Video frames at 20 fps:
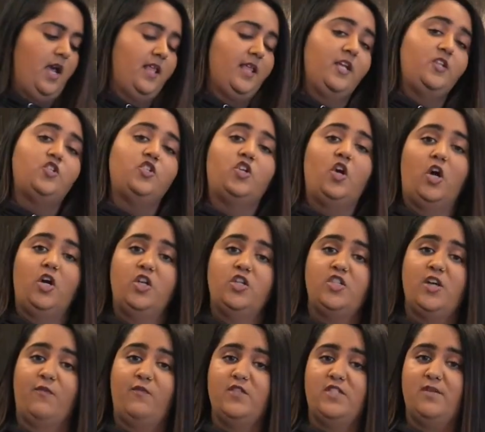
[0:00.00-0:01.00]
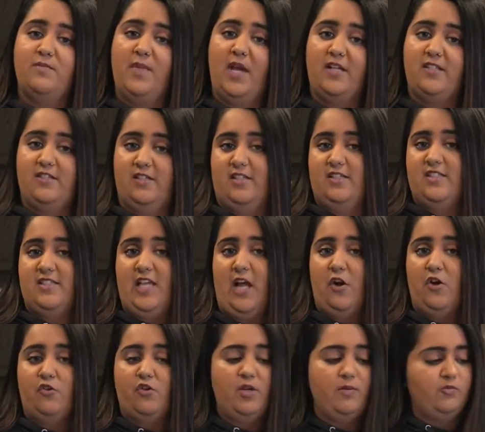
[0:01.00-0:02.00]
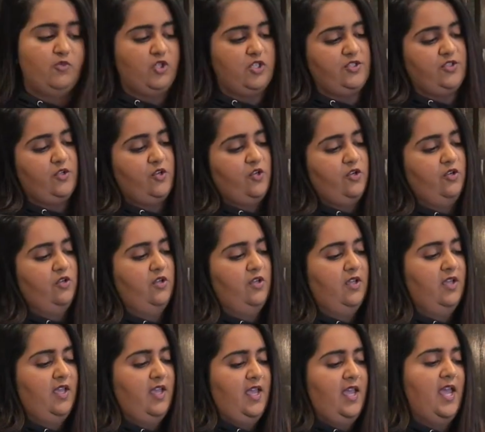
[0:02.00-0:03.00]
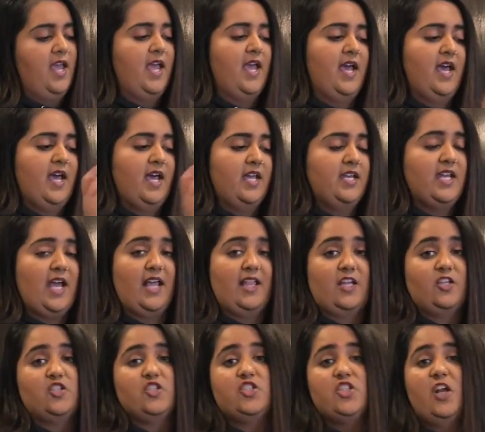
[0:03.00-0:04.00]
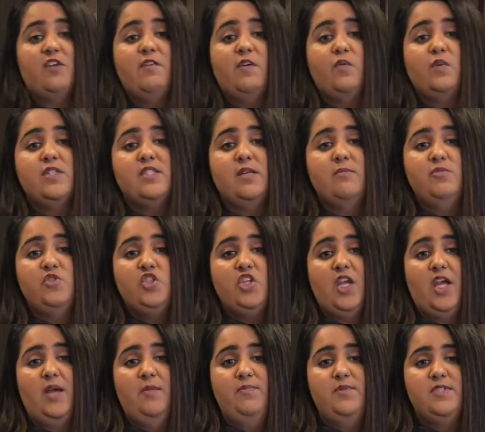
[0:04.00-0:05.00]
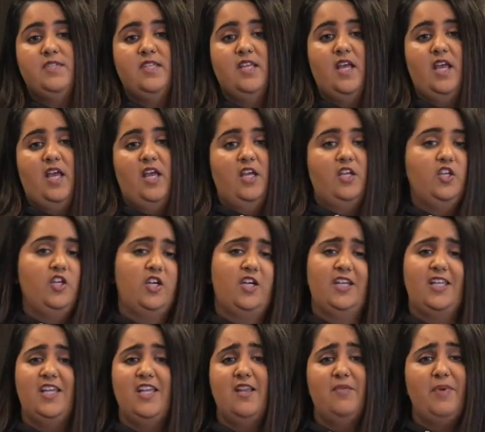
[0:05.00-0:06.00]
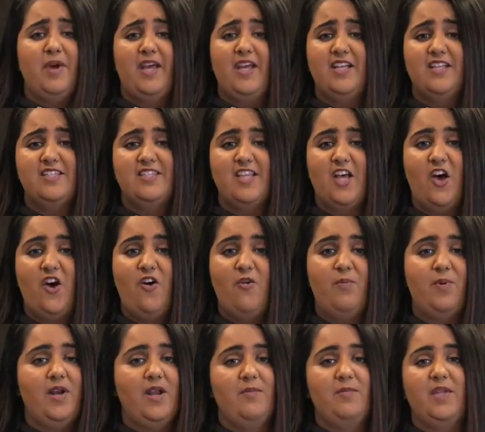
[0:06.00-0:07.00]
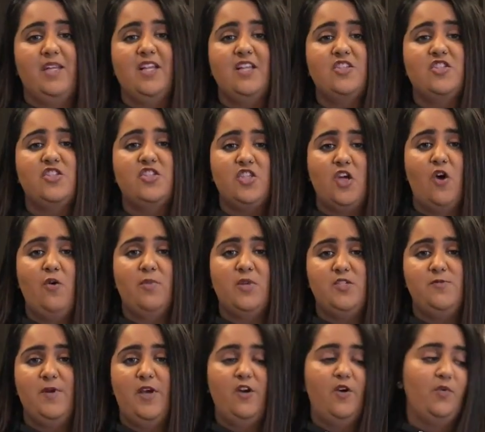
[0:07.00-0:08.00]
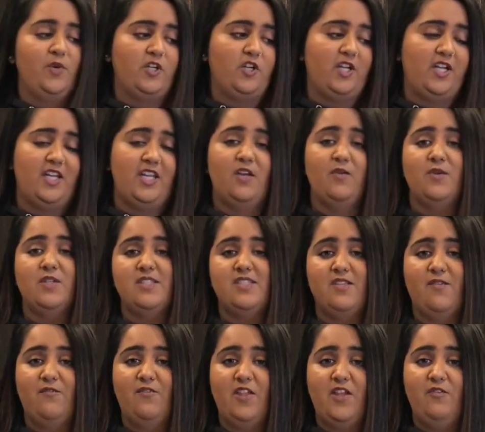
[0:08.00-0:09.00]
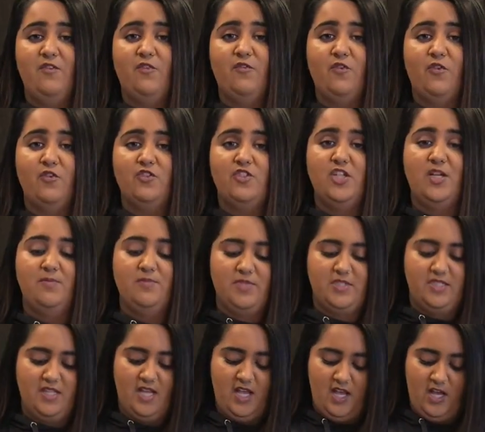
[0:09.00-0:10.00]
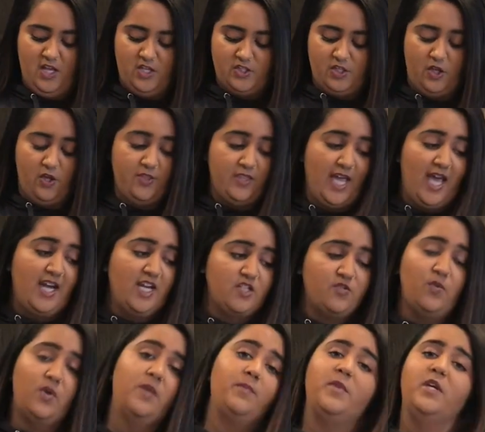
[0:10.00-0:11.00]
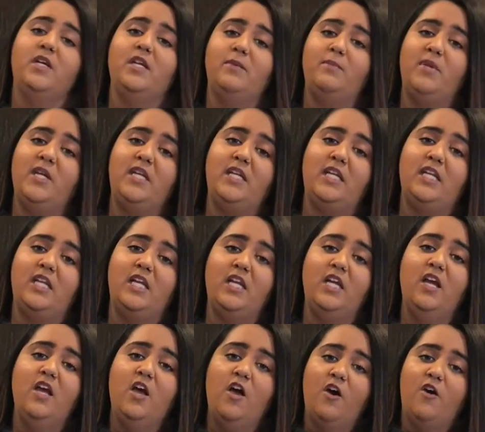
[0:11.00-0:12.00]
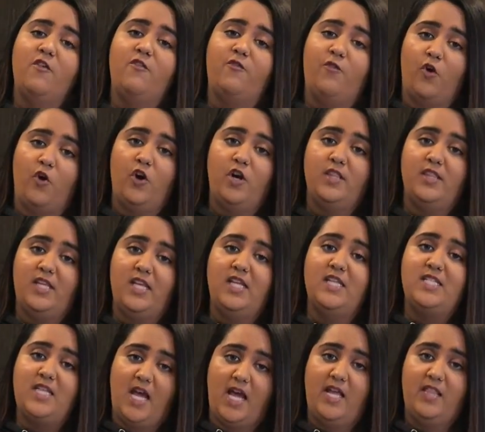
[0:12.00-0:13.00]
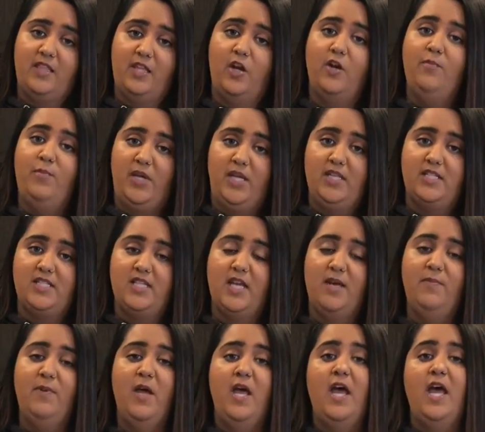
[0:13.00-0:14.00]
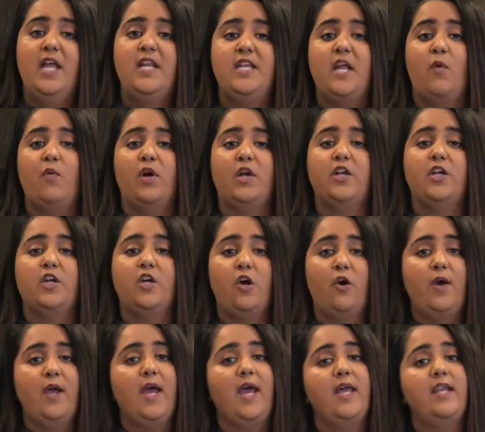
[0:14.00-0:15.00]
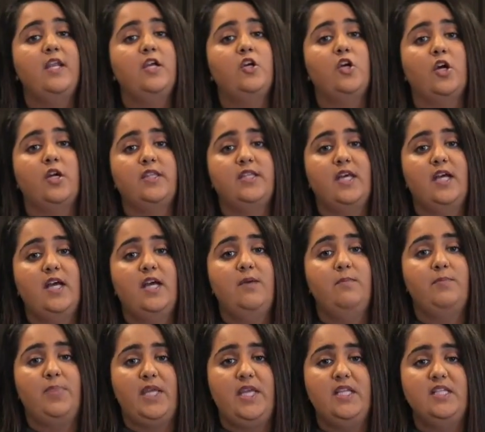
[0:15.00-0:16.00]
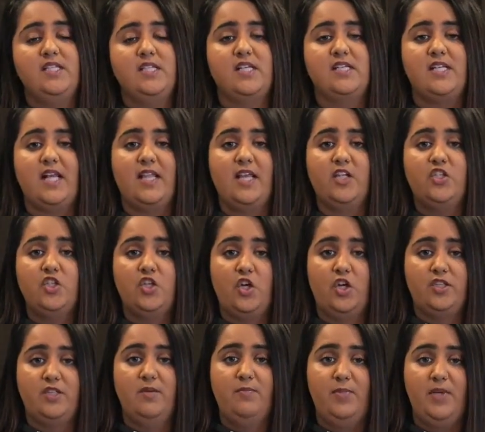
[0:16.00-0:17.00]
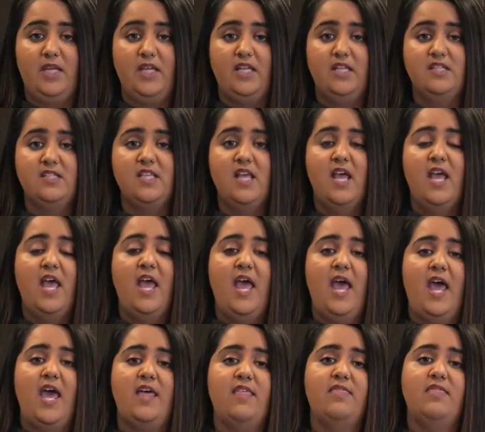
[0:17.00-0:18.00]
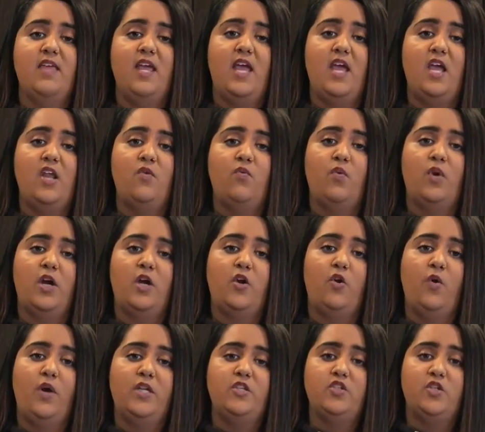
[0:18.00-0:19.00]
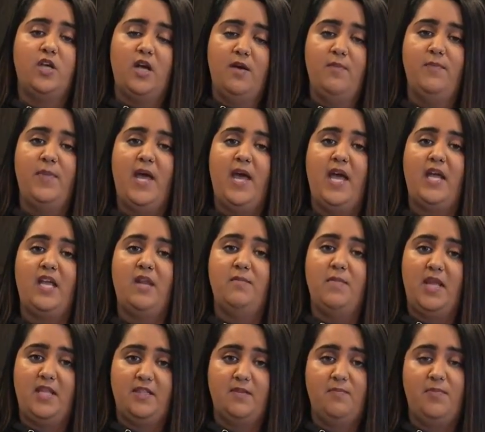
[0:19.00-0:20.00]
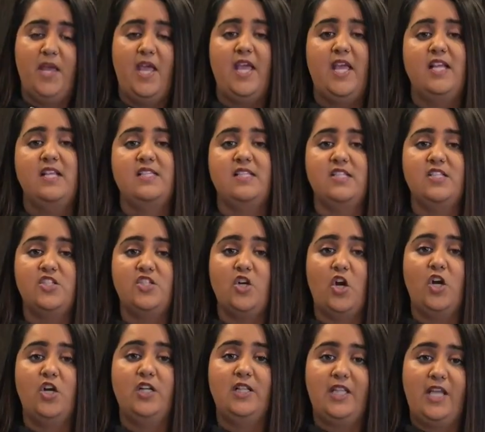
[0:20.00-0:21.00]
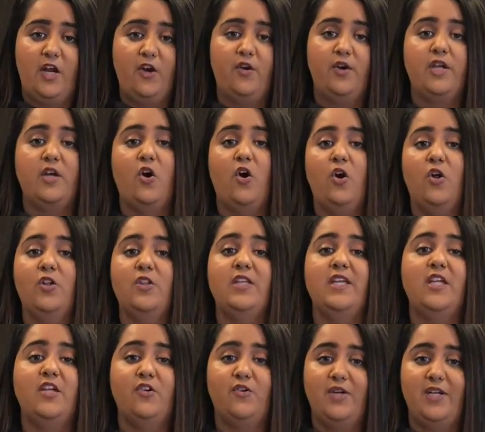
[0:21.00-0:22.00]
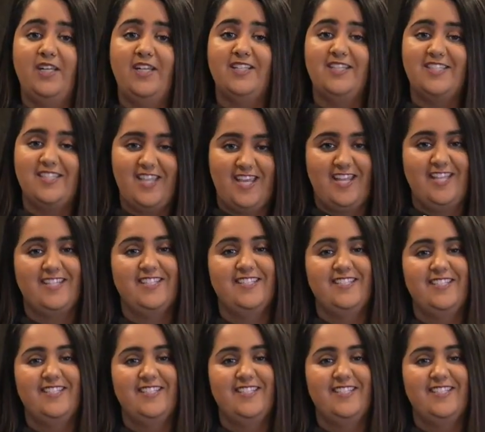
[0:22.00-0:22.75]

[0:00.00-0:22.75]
I like to garnish off with some Mexican sour cream drizzle, and I like to serve it with some chips. You could eat it by itself, but I mean, it's so much better when you're eating it with some flavorful chips. So that is what I'm going to be needing for the 10-layer bean dip. Now we're going to go ahead and cook the beans because I like to cook the beans, and then we're going to come back and make the base and start layering all the ingredients in.